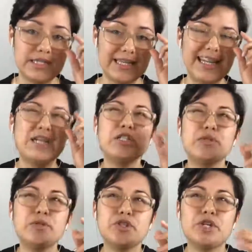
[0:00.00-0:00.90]
Like not
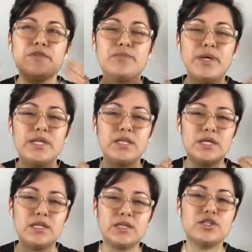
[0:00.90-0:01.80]
customer service, but
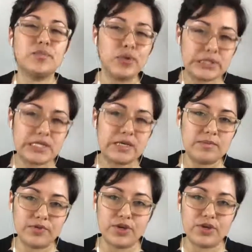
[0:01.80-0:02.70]
the support team
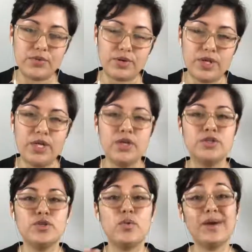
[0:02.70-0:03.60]
for you.
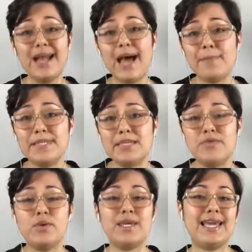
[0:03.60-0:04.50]
So what happens if
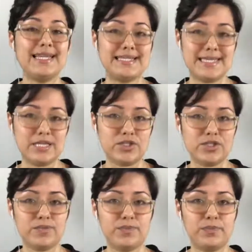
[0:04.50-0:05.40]
you can't
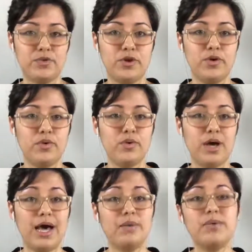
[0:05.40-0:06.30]
teach? So
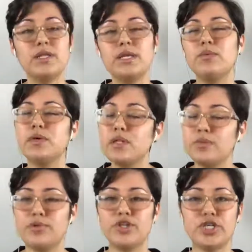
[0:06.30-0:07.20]
I really, really
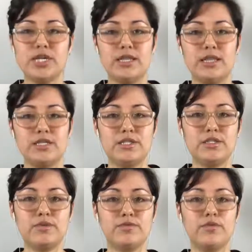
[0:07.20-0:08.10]
appreciated this
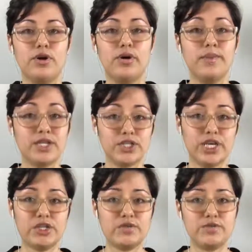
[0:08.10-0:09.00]
from
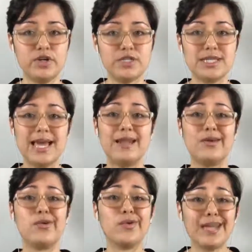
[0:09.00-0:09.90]
Education First. They had a
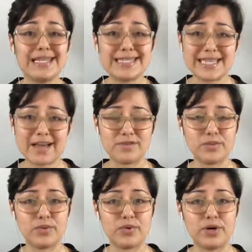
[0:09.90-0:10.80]
great staff
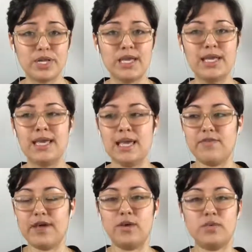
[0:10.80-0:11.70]
support. If
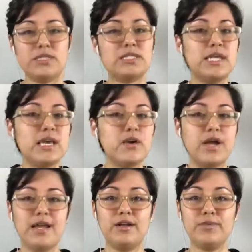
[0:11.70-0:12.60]
I was sick or
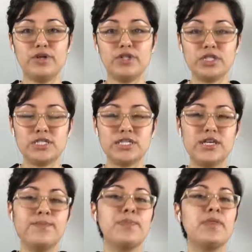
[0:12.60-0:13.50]
had an emergency,
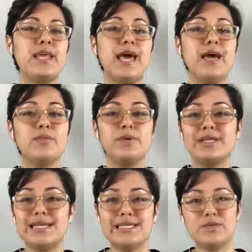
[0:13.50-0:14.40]
they had really
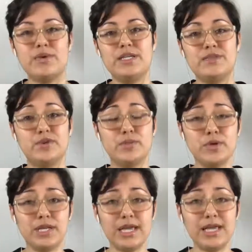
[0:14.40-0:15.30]
easy ways of
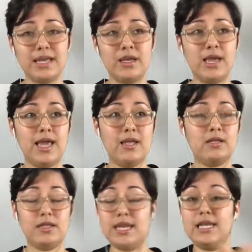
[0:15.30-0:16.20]
communicating
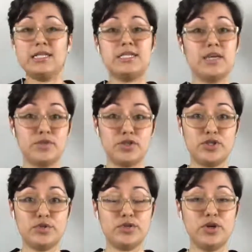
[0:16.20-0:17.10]
and getting a
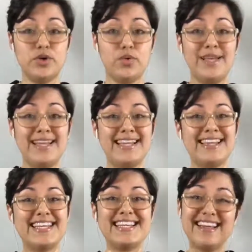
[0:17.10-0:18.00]
substitute. So
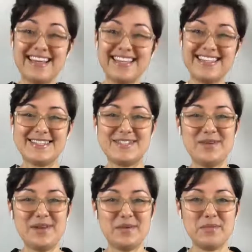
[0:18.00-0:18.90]
the client, the
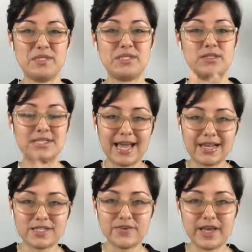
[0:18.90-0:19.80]
student, was still
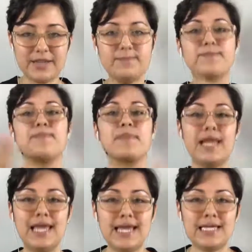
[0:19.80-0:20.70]
satisfied
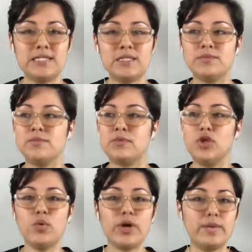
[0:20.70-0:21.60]
and
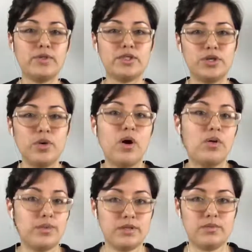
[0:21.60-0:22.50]
you were able to go
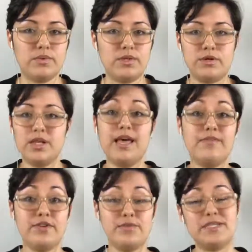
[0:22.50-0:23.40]
on with your life
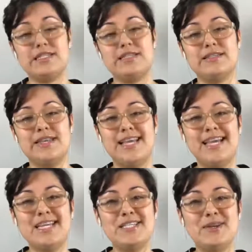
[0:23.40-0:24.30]
and your business.
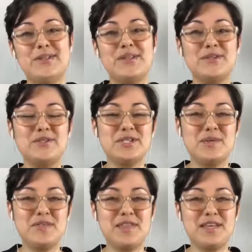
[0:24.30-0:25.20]
So those are some
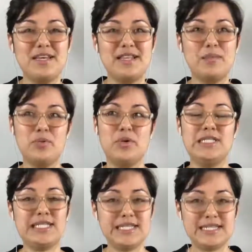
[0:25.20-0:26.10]
of the points
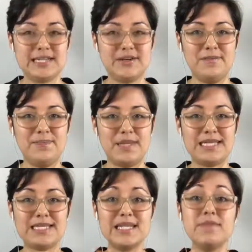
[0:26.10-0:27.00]
to consider.
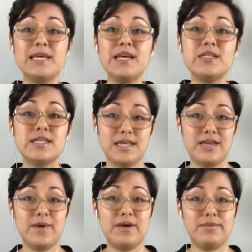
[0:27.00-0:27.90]
Something else to think
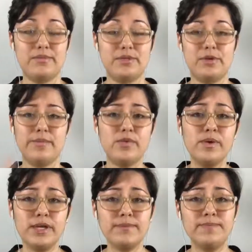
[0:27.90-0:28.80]
about. So number
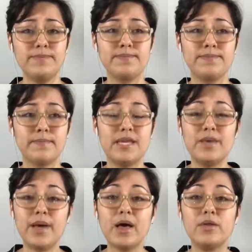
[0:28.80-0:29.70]
one, think
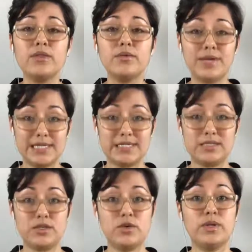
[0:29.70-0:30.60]
about the rates.
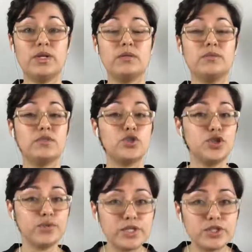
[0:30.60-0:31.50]
So you want to do
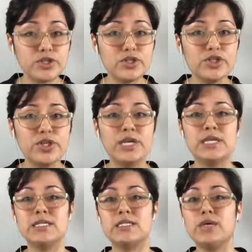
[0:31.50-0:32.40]
your research,
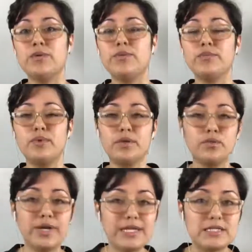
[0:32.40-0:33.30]
see what
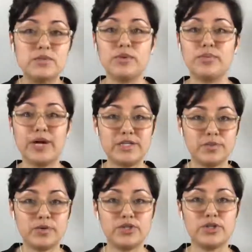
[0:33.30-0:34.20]
rates, what price
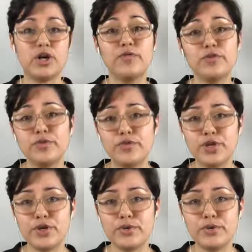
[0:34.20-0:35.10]
points are comfortable for
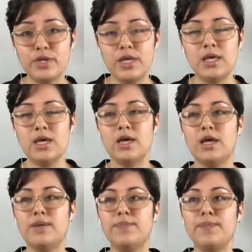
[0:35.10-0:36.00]
you.
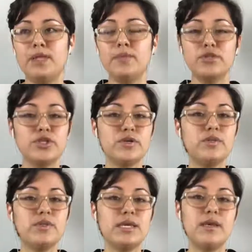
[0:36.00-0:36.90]
Number two,
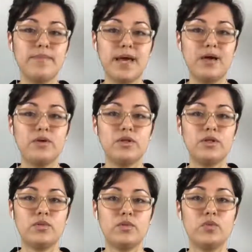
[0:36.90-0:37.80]
think about
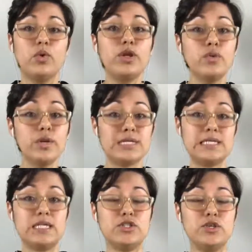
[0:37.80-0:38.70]
what do you want to teach?